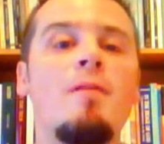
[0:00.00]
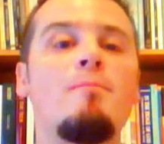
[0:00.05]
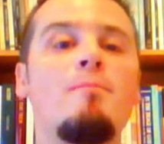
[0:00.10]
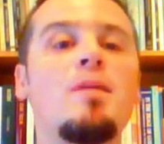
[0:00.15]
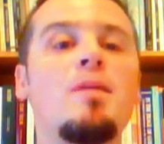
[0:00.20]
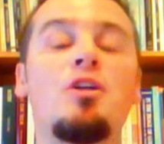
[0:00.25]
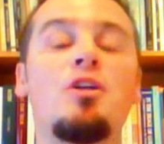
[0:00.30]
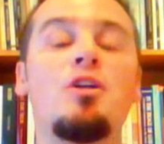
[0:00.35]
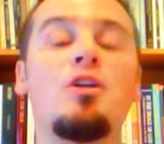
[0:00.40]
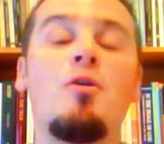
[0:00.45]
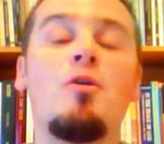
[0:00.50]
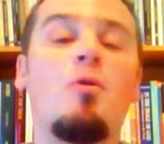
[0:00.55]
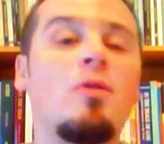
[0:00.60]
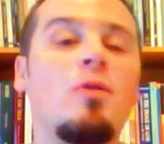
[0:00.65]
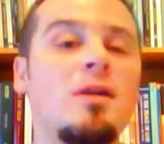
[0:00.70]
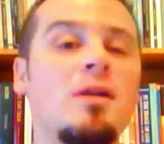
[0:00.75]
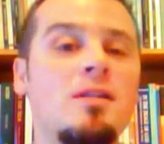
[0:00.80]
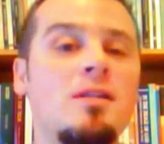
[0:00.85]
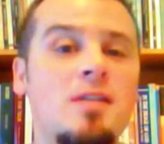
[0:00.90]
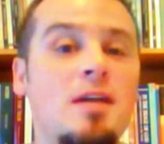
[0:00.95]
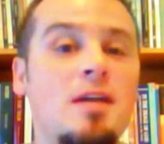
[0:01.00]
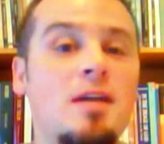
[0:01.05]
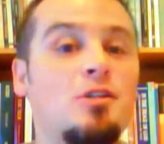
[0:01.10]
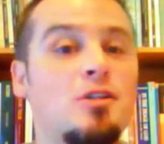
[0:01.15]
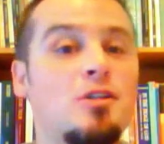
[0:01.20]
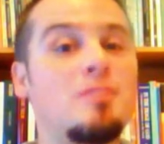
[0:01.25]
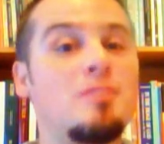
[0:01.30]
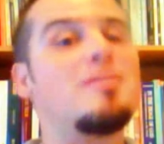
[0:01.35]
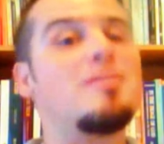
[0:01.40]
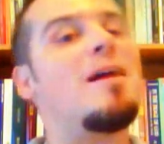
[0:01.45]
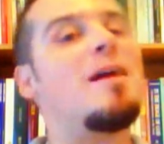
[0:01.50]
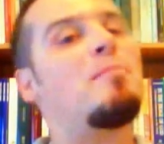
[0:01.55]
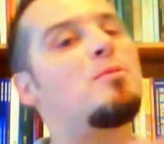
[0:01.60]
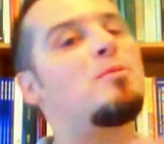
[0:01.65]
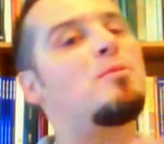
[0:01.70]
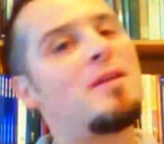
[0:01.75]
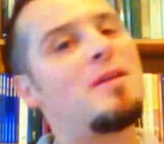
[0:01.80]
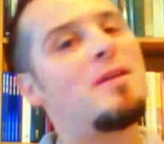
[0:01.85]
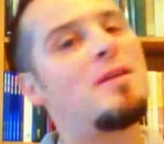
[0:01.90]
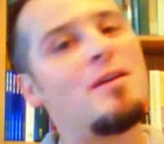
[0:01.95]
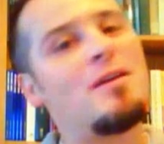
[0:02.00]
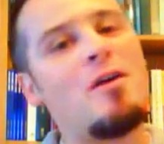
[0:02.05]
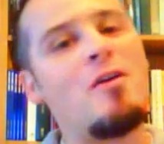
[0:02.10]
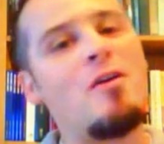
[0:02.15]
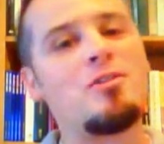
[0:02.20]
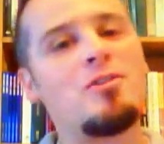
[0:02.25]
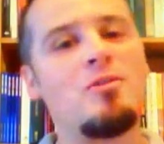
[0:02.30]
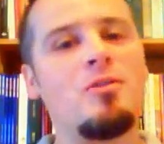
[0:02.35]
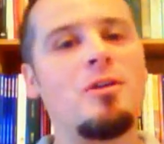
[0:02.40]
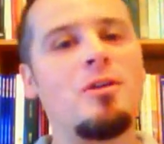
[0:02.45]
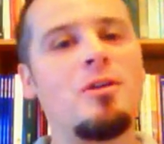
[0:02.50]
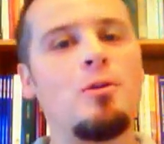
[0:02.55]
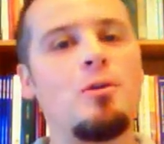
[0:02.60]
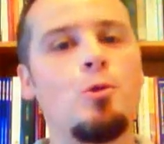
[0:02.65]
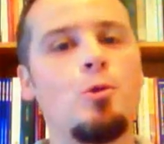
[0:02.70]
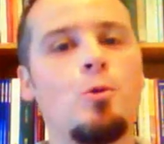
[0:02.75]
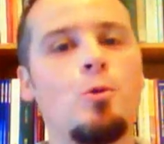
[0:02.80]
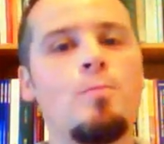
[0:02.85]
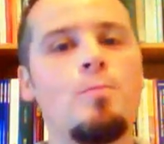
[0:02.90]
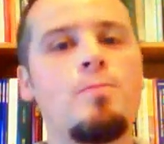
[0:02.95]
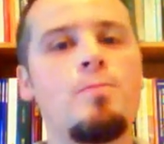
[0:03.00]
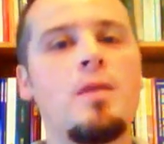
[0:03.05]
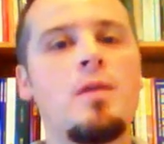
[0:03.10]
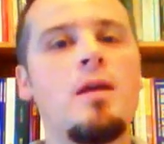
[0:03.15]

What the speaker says: mission organizations. I'm speaking also to you.